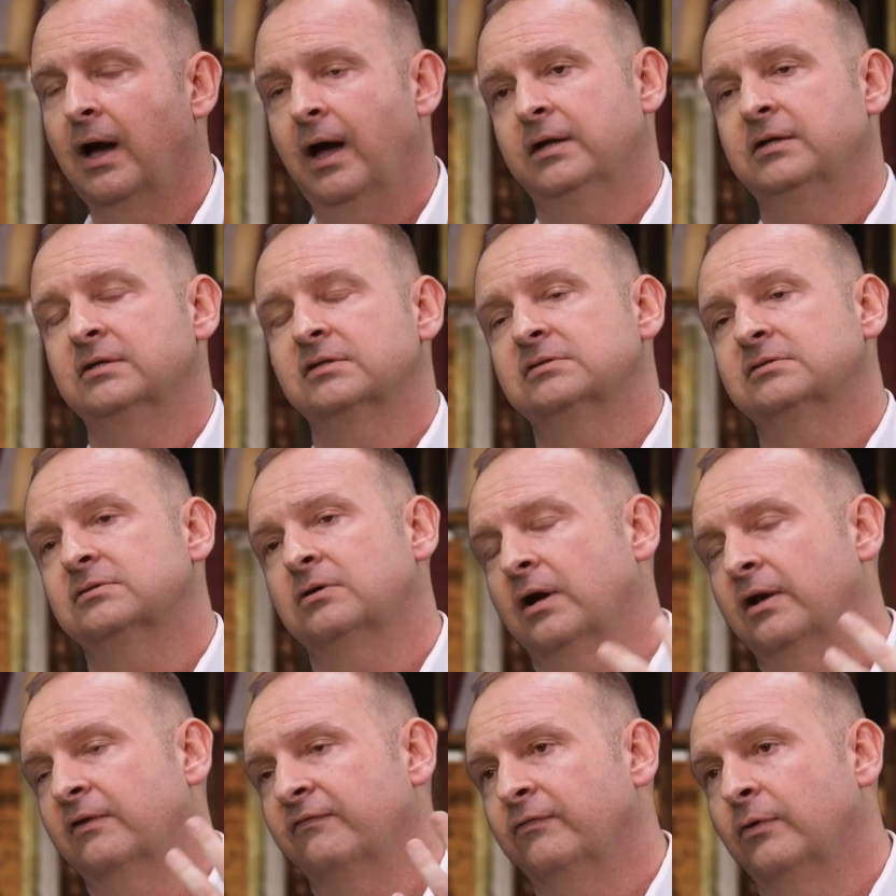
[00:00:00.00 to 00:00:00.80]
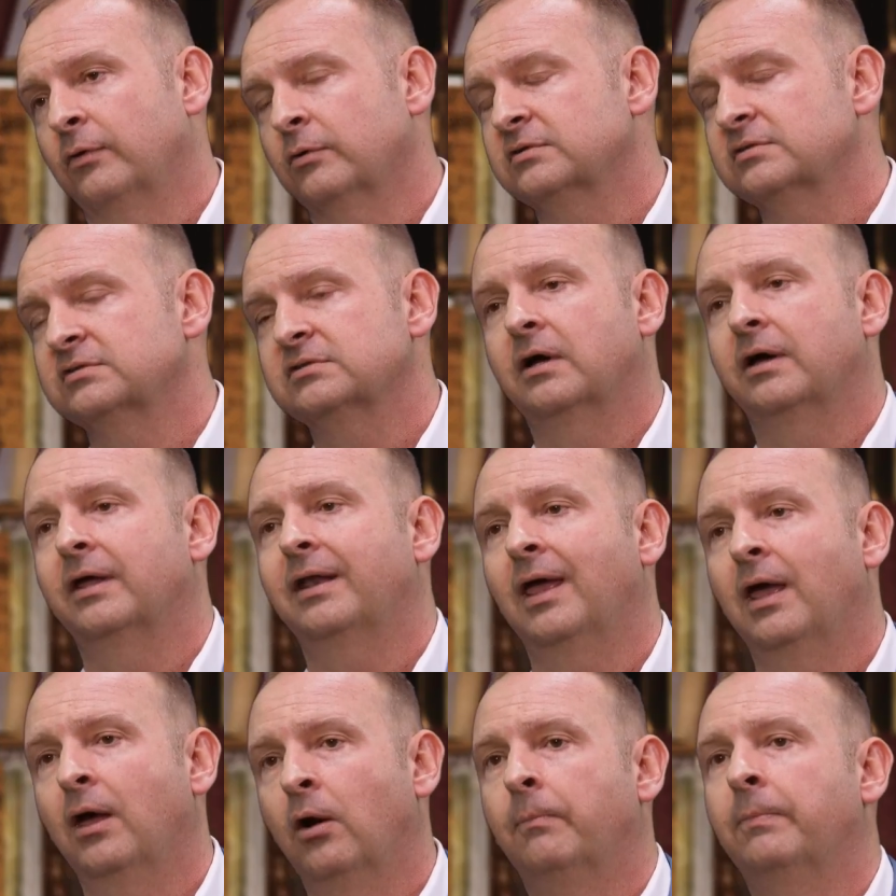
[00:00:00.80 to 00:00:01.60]
I just try to focus on
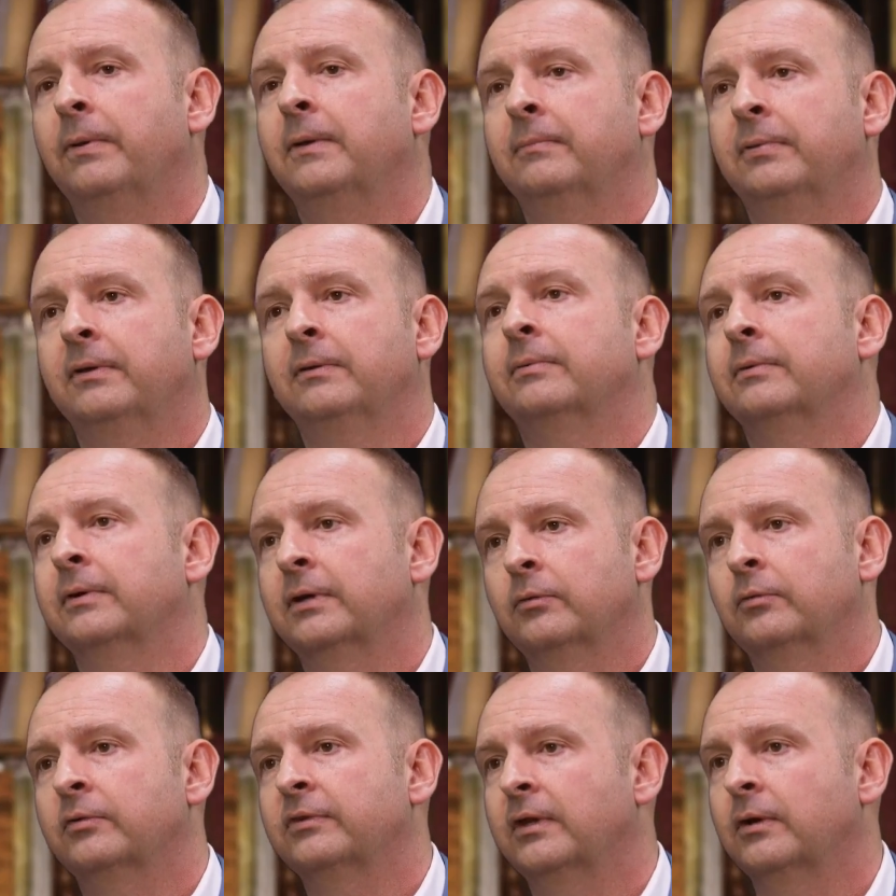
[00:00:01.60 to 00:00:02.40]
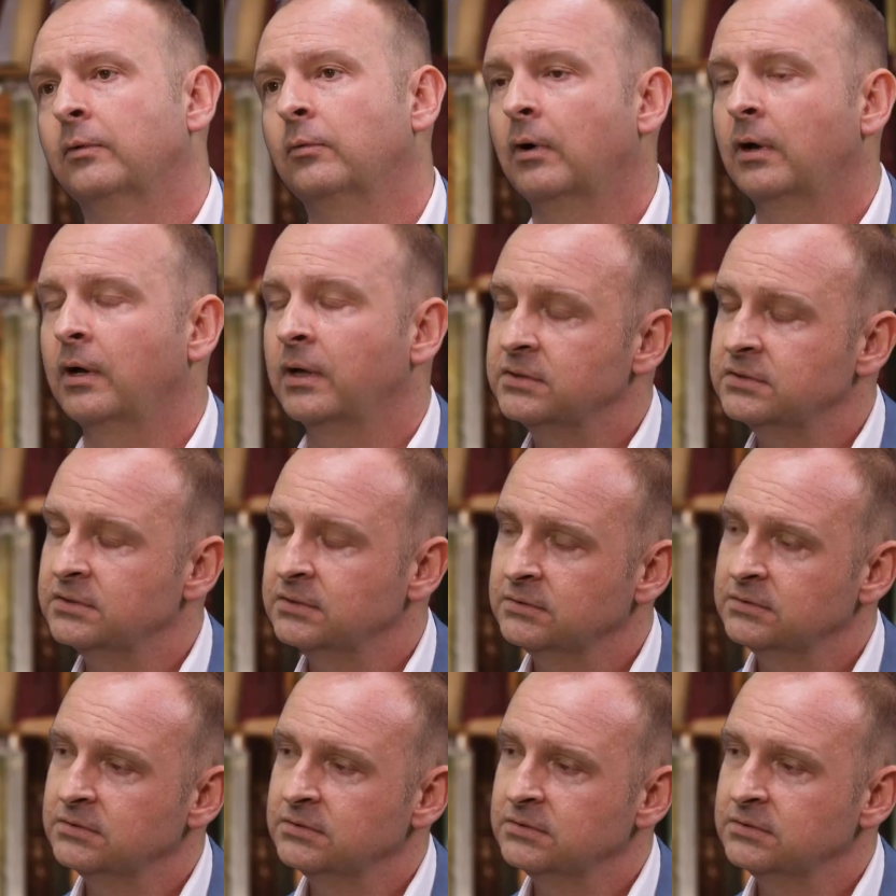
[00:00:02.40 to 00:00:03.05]
helping people get what they want.